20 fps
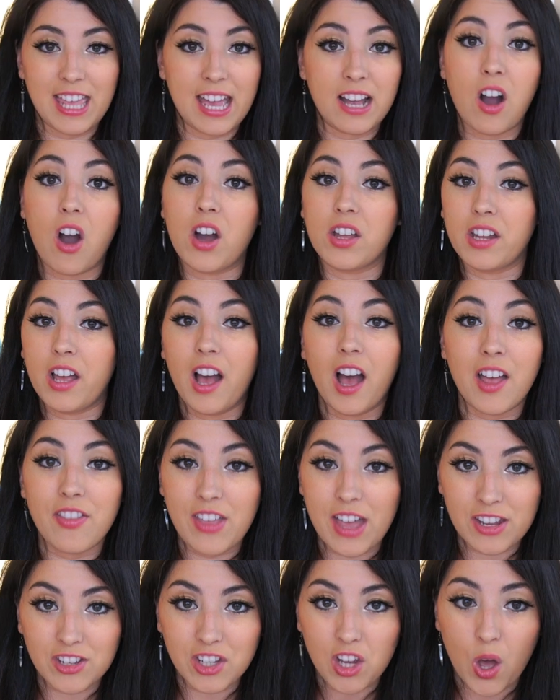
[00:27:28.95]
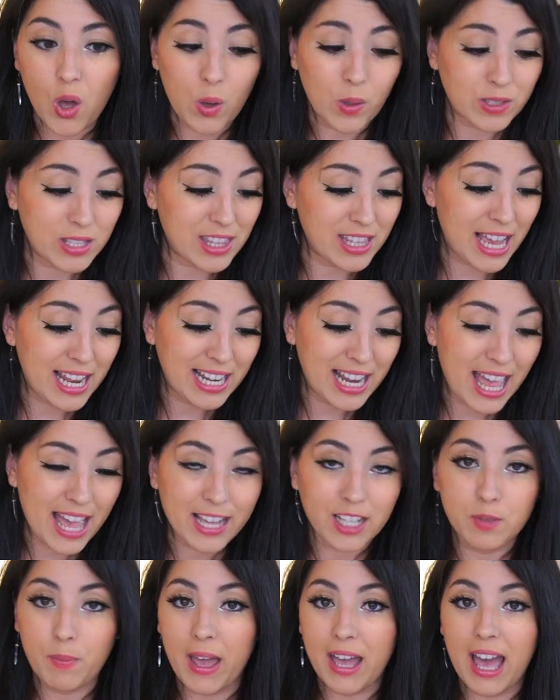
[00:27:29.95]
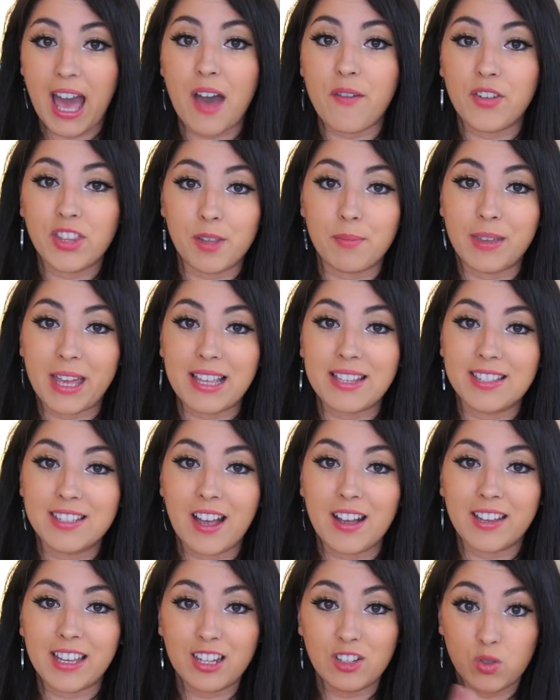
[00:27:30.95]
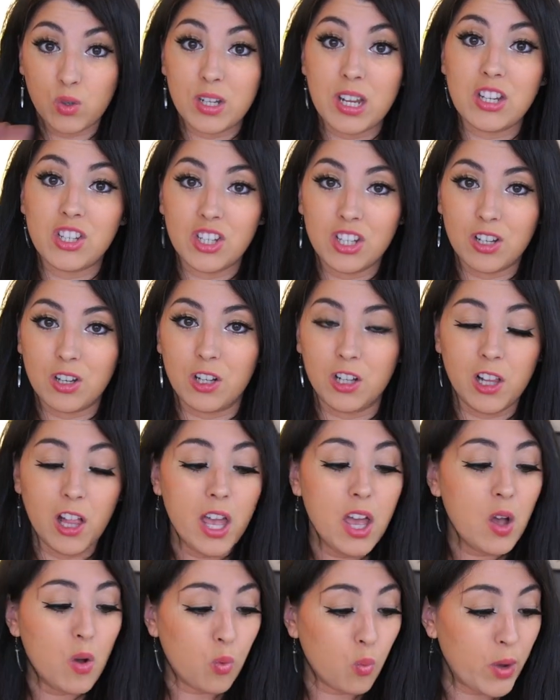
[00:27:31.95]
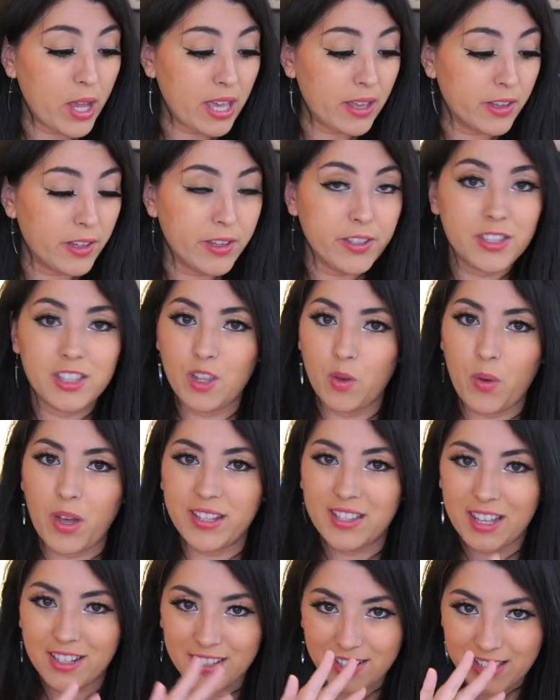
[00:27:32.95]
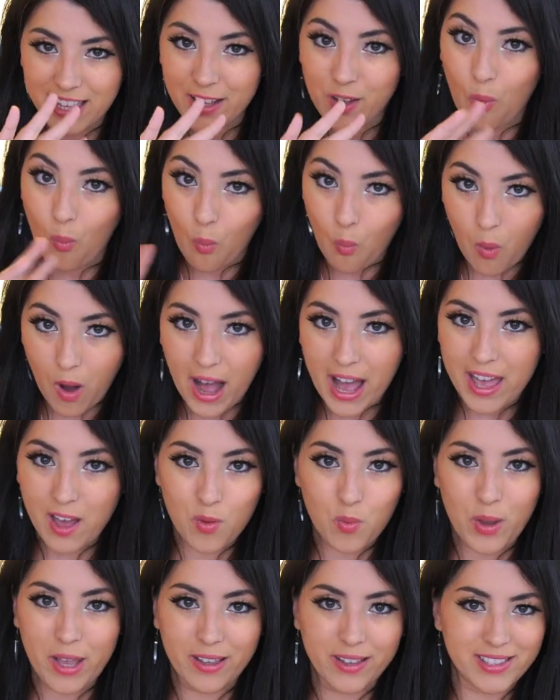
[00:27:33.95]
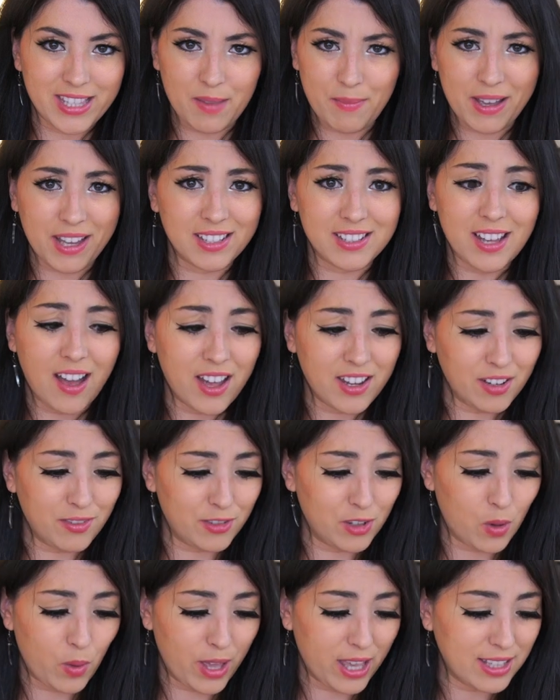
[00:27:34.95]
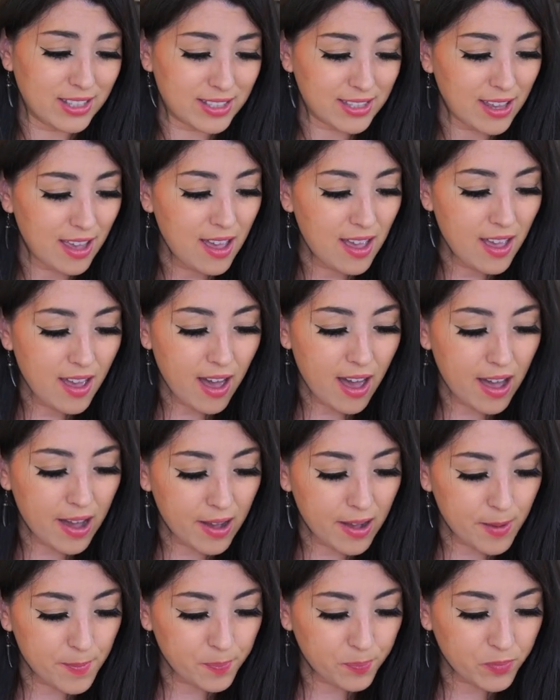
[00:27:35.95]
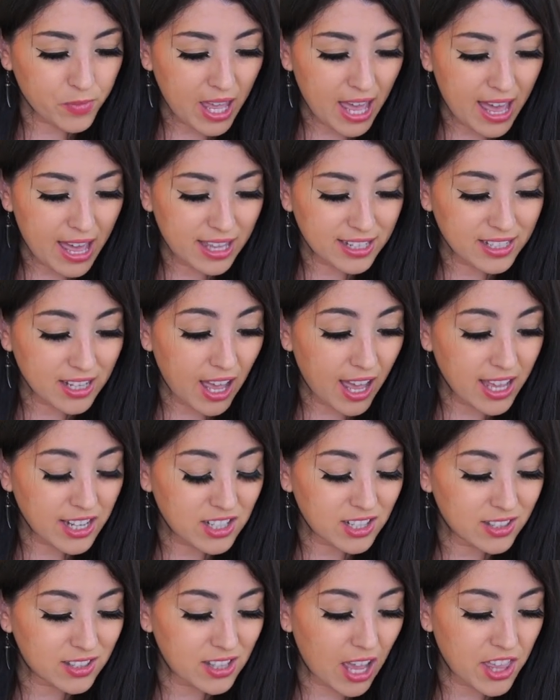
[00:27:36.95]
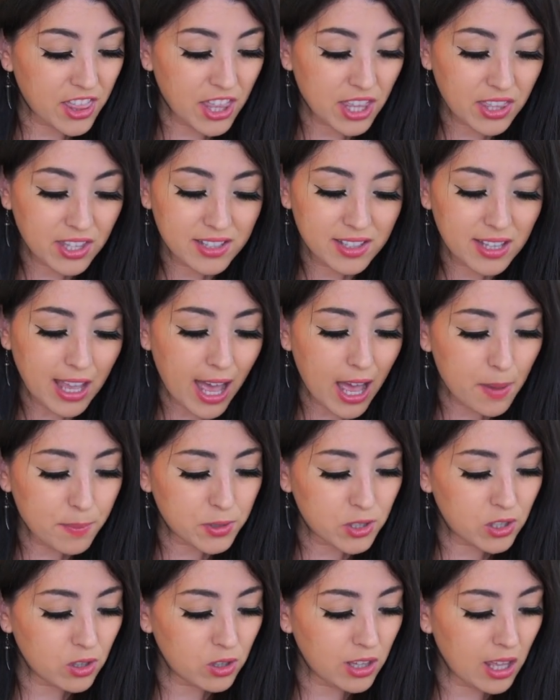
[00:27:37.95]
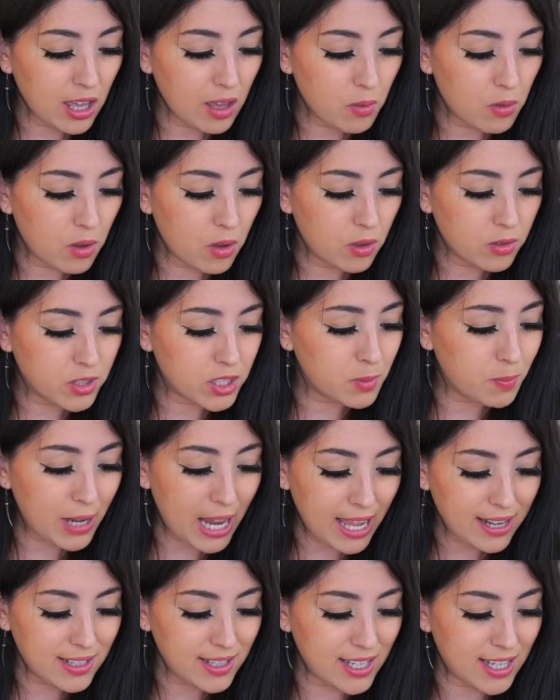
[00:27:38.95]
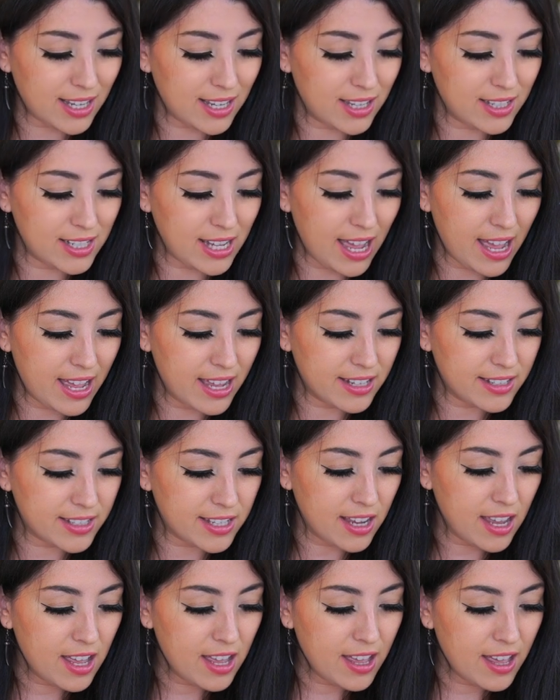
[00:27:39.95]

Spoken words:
they can't hurt their toes and their legs by having them get stuck in traditional wheels, the ones that are just like wire wheels that make a ton of noise. And I think this is absolutely splendid and